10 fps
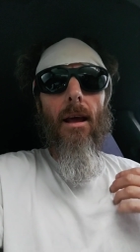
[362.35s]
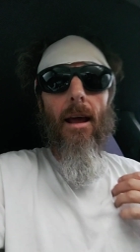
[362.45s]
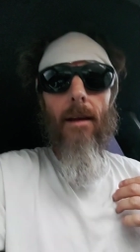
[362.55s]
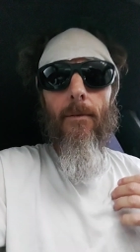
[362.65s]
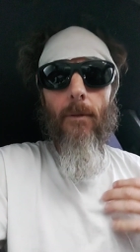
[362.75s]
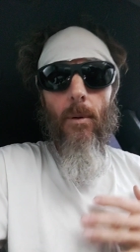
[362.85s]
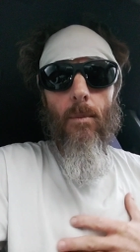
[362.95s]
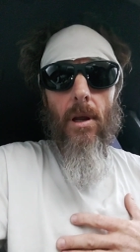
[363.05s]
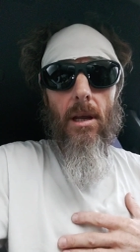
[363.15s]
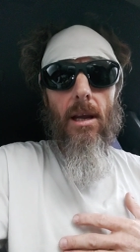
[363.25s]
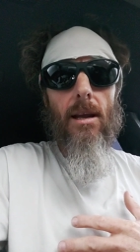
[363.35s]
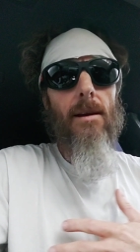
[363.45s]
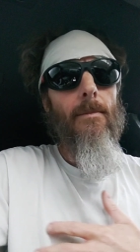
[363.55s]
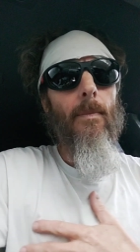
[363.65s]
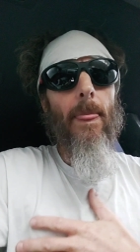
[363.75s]
And for
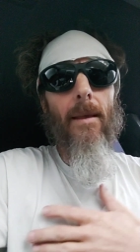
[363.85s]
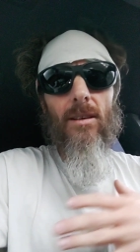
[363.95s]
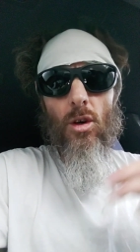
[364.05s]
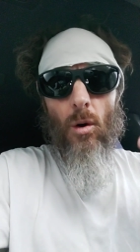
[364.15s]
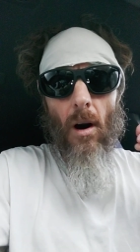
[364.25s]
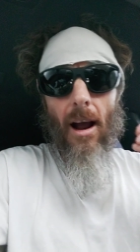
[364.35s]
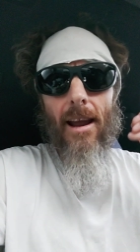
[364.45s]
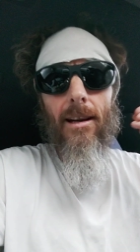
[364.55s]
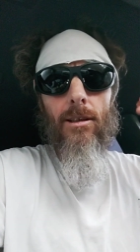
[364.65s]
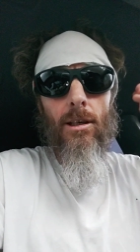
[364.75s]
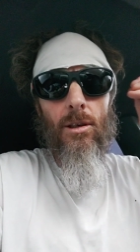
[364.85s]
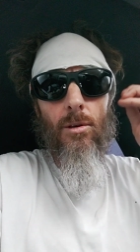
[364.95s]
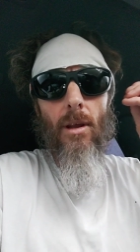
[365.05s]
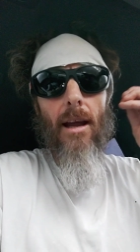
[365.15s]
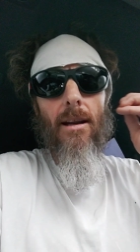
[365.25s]
me, trying to
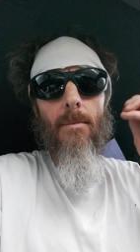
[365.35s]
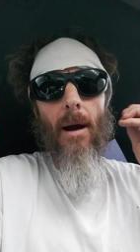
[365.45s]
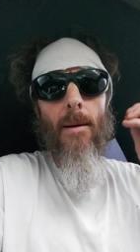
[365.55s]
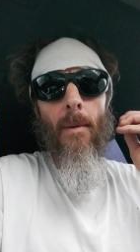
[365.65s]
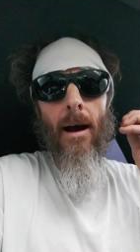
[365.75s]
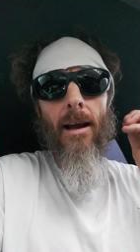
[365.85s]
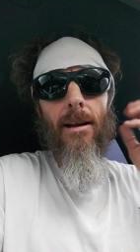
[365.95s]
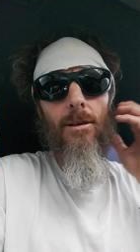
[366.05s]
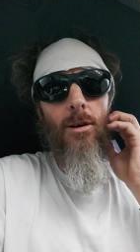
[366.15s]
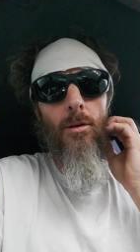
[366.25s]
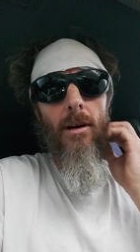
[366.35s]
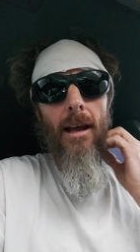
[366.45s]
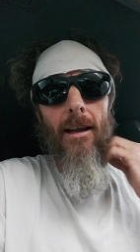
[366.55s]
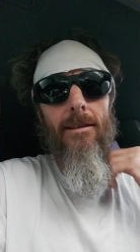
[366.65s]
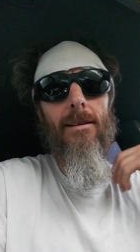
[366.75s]
do that in my mind
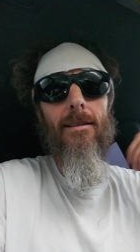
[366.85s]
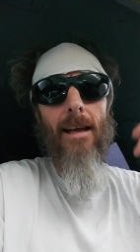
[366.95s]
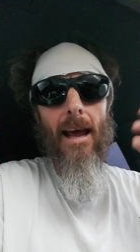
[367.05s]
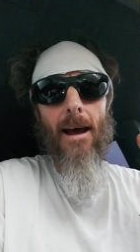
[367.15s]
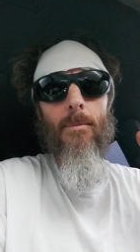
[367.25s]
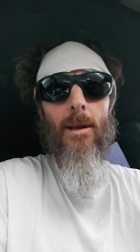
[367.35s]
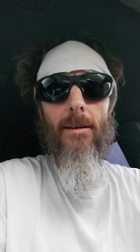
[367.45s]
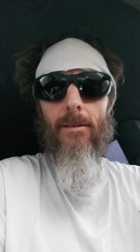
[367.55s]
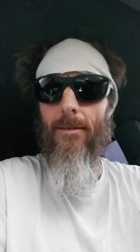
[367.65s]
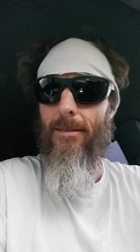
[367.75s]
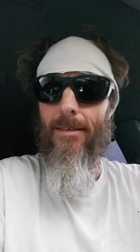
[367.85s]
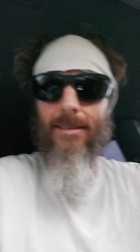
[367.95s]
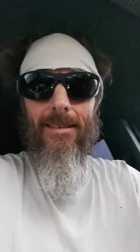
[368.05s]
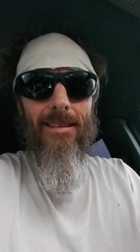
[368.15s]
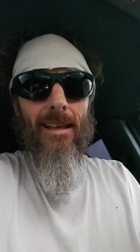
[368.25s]
creates this happy,
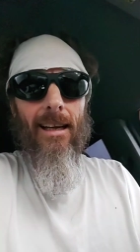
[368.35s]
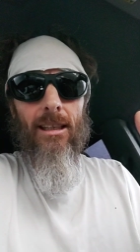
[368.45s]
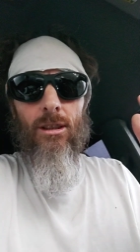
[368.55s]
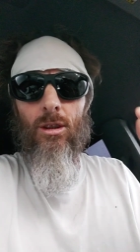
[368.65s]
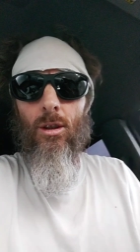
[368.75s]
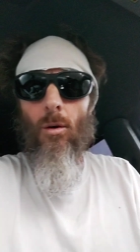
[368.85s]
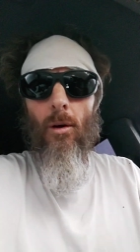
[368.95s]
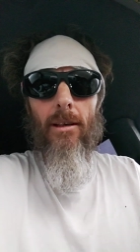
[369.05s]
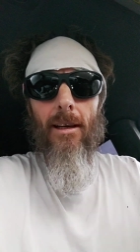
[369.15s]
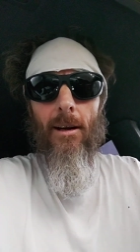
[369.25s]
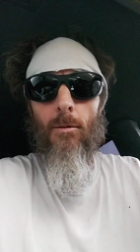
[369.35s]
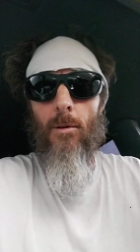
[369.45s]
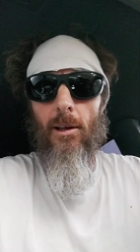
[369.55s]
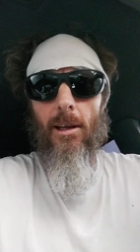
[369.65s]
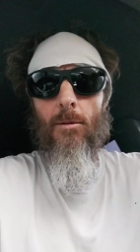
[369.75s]
like joy. It's like a
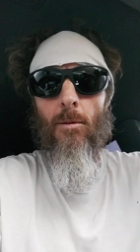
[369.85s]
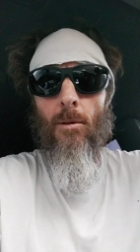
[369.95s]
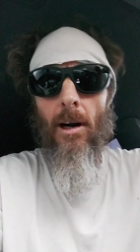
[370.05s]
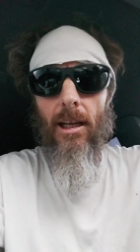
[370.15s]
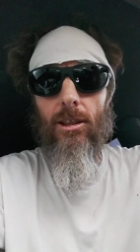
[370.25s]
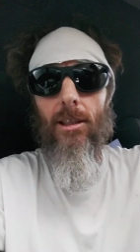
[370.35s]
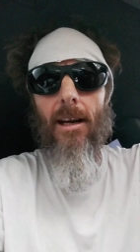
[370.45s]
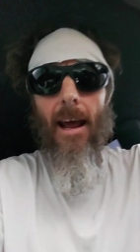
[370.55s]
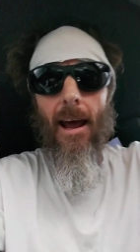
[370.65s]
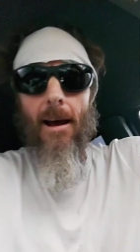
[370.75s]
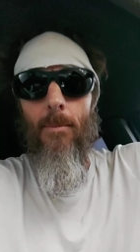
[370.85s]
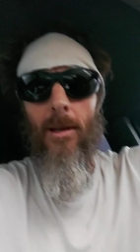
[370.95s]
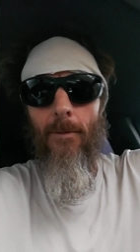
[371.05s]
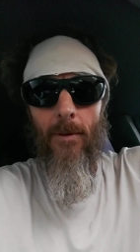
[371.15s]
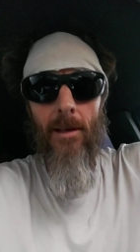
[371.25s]
really rich,
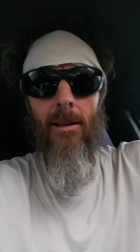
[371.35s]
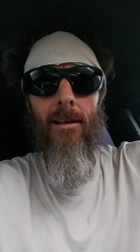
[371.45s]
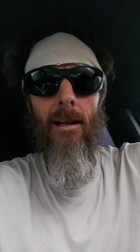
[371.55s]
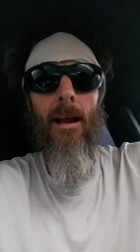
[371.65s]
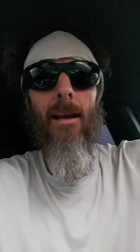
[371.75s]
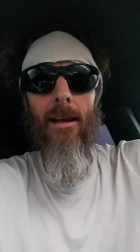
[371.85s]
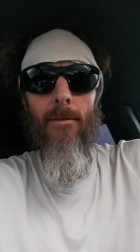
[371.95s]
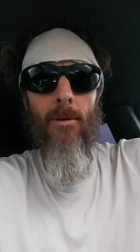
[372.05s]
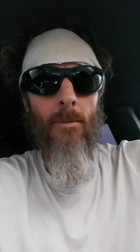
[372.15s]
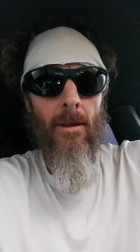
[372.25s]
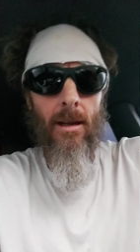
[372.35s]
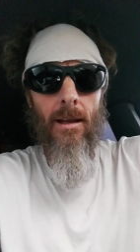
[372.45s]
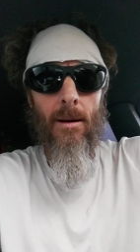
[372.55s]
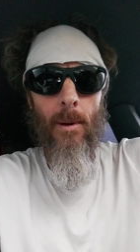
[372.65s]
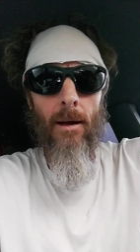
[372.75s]
happy feeling that I get from
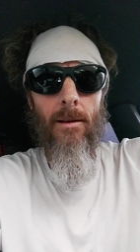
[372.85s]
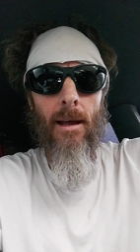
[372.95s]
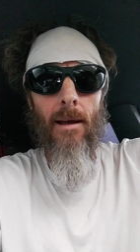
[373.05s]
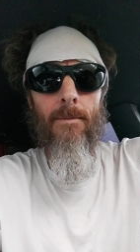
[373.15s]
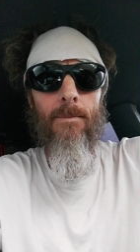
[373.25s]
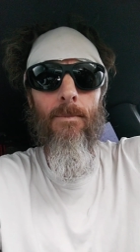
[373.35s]
thinking about that.